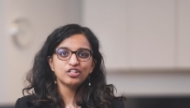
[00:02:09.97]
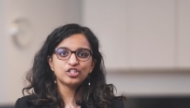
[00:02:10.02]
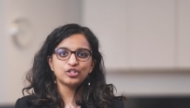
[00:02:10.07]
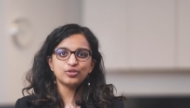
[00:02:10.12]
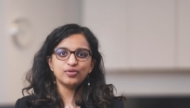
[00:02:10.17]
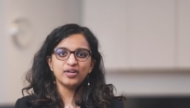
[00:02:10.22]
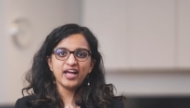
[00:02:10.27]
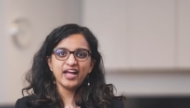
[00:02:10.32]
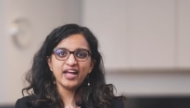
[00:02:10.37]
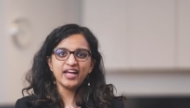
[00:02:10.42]

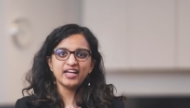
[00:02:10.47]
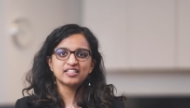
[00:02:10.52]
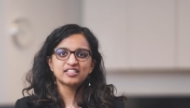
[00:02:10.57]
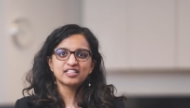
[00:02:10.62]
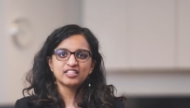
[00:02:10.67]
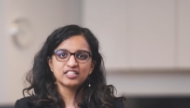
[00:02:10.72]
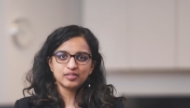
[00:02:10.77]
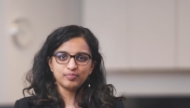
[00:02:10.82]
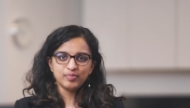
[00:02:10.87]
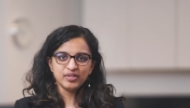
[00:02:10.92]
to enhance
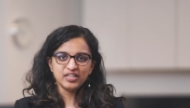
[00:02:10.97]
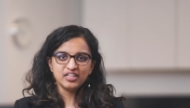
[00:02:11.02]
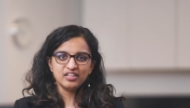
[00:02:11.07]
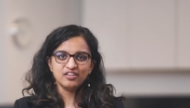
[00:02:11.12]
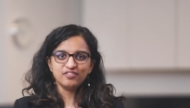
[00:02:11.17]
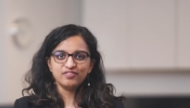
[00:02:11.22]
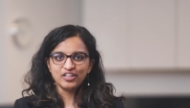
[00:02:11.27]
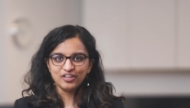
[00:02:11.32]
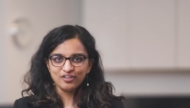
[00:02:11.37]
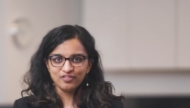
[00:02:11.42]
the
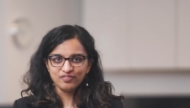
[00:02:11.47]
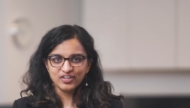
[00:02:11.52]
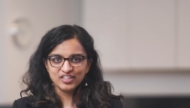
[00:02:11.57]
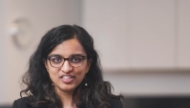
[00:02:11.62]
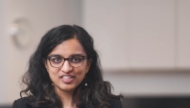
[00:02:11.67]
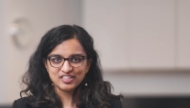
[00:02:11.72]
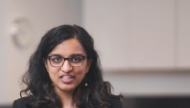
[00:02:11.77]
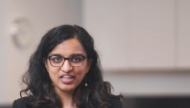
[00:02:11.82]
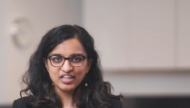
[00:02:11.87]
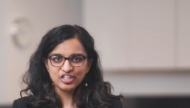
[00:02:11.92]
speed of their
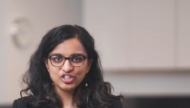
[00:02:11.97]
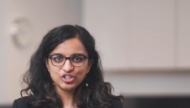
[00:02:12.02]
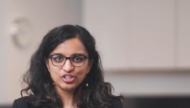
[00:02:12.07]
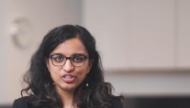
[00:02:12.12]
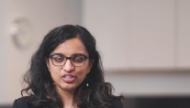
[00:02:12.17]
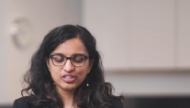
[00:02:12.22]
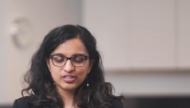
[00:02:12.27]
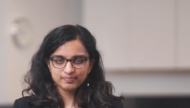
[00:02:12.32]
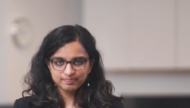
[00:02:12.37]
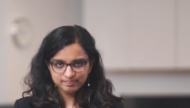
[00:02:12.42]

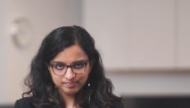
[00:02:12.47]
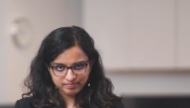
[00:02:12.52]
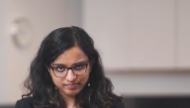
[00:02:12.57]
investigations.